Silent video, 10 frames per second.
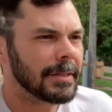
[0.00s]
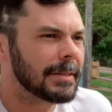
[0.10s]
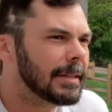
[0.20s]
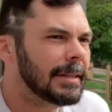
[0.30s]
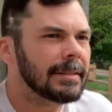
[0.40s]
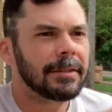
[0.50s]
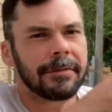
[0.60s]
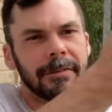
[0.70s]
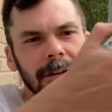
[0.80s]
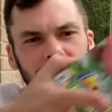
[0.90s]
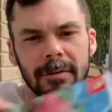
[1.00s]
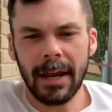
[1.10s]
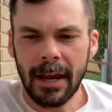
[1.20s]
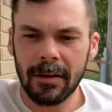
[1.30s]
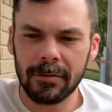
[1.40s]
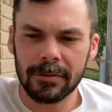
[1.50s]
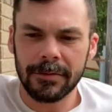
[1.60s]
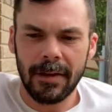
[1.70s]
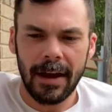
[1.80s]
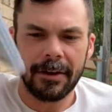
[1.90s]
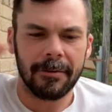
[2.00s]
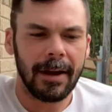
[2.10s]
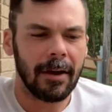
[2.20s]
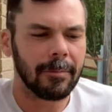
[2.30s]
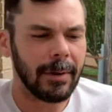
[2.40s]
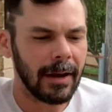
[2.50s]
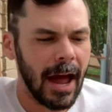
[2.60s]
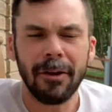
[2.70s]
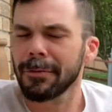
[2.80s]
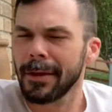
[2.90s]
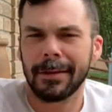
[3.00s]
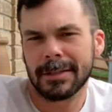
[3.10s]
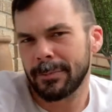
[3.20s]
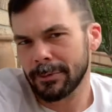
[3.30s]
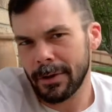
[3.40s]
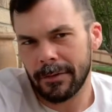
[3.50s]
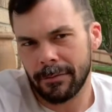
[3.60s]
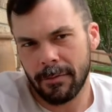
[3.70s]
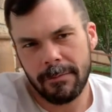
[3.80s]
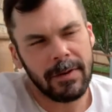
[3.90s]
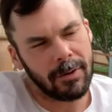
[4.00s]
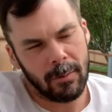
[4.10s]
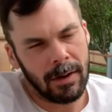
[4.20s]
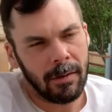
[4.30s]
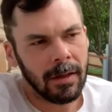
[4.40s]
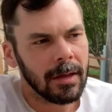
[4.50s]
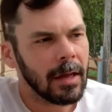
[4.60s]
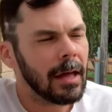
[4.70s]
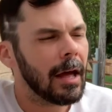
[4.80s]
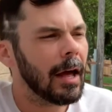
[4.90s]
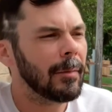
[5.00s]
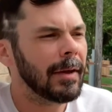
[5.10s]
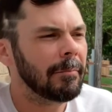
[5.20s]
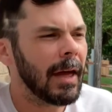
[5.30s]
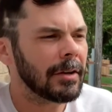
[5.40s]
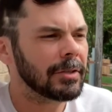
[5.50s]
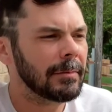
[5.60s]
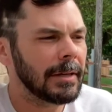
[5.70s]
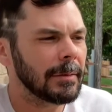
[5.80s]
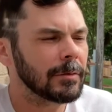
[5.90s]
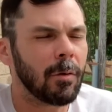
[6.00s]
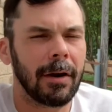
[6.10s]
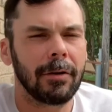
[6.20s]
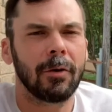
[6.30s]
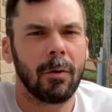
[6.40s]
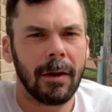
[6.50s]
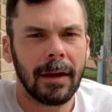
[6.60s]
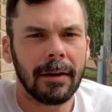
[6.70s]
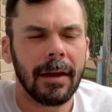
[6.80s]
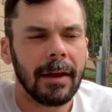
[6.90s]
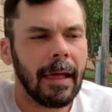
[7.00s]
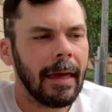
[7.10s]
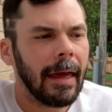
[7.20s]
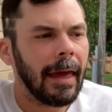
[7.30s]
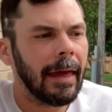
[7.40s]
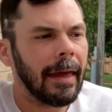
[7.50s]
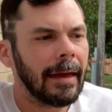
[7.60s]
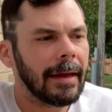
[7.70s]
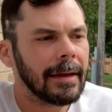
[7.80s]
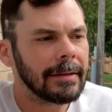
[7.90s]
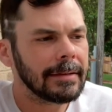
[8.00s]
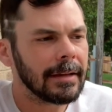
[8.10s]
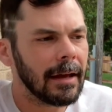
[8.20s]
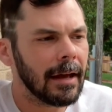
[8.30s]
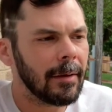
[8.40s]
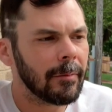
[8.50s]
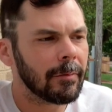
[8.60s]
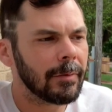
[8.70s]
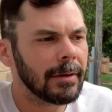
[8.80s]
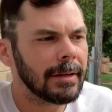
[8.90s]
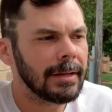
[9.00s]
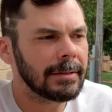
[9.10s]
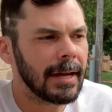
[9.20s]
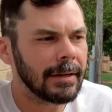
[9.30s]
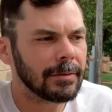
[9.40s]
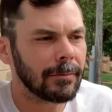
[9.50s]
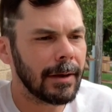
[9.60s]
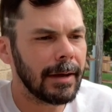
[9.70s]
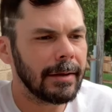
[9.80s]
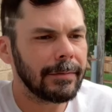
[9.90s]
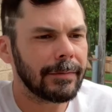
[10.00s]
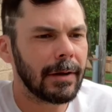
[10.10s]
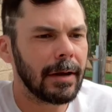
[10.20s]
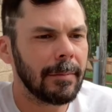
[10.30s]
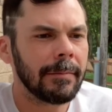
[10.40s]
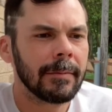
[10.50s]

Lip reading: these different little angles flying around, but I don't think it's pulled off very well. It actually becomes quite annoying and really takes away from